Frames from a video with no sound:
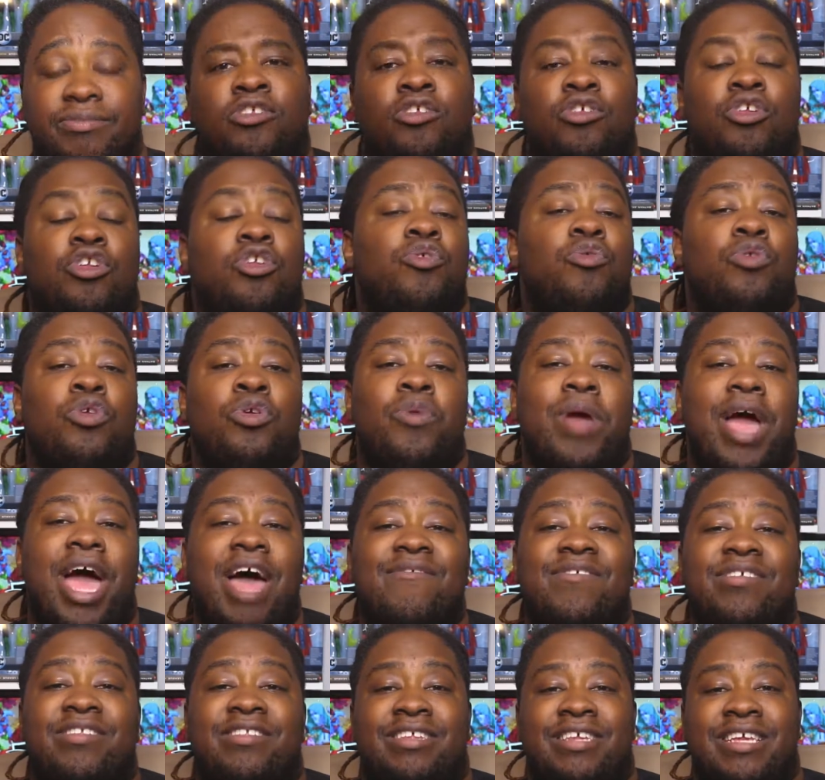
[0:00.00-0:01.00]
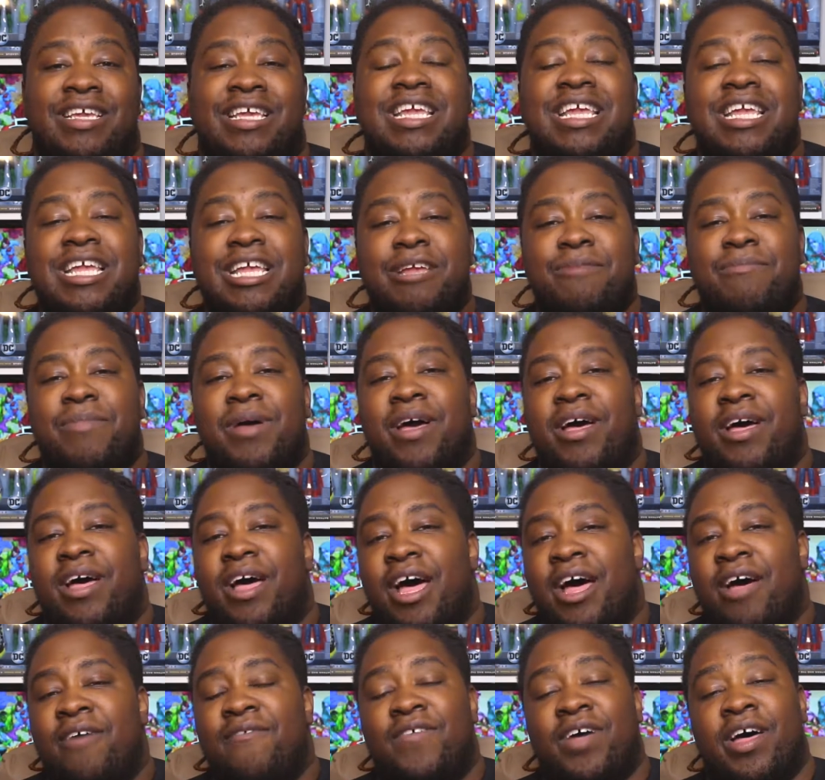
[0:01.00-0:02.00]
So you, you have a team
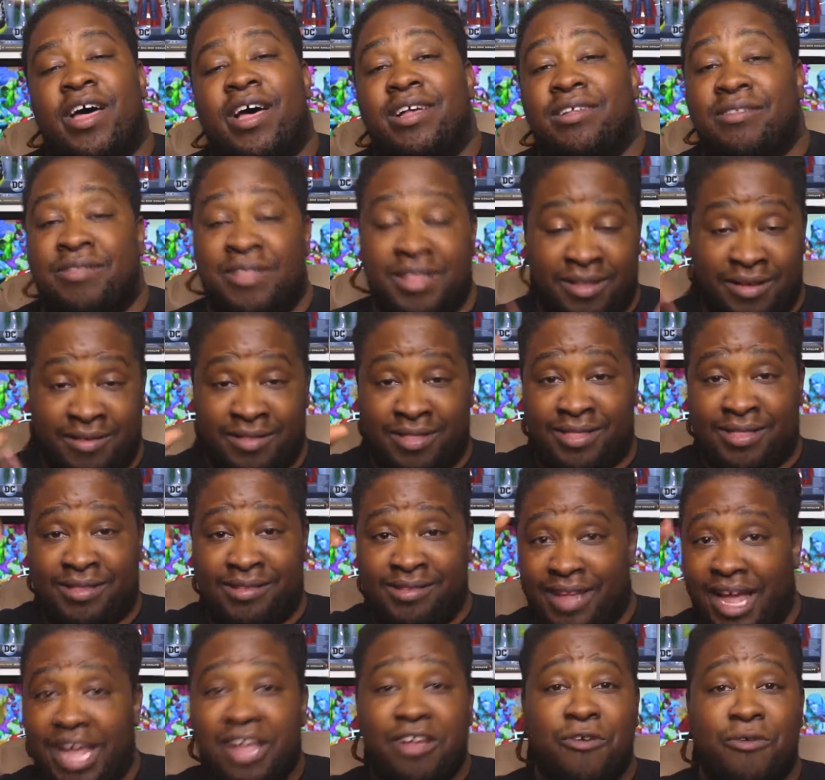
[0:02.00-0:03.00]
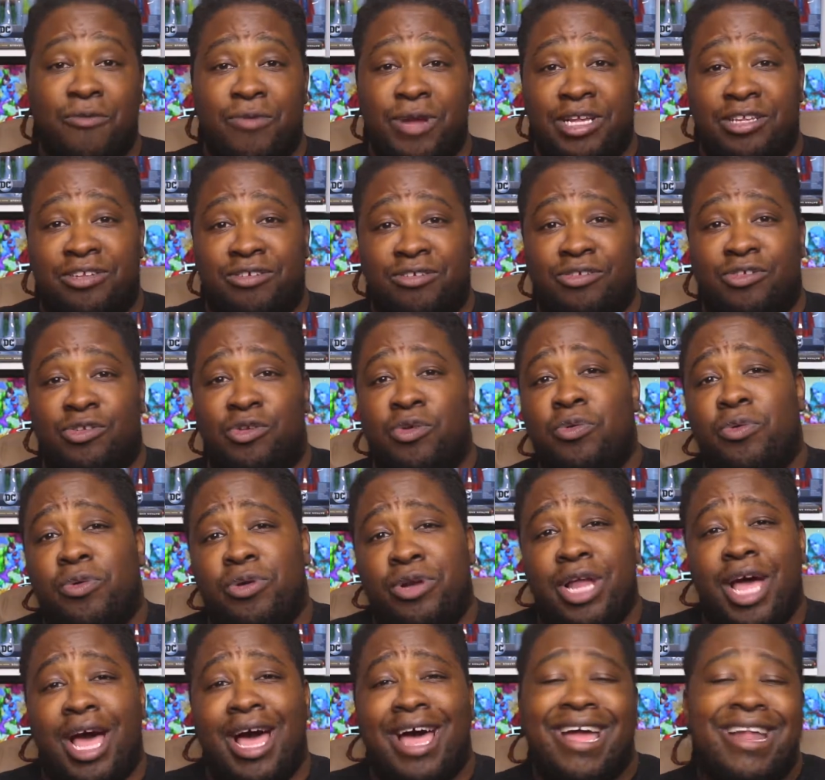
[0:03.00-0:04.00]
of uh, the Psycho Rangers who are
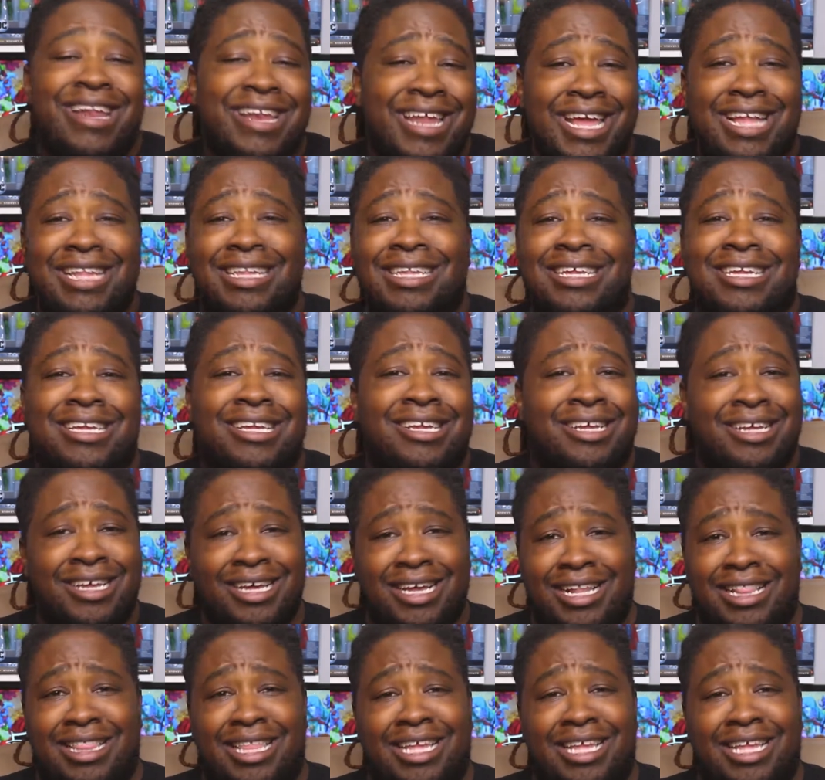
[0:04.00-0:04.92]
not innately good.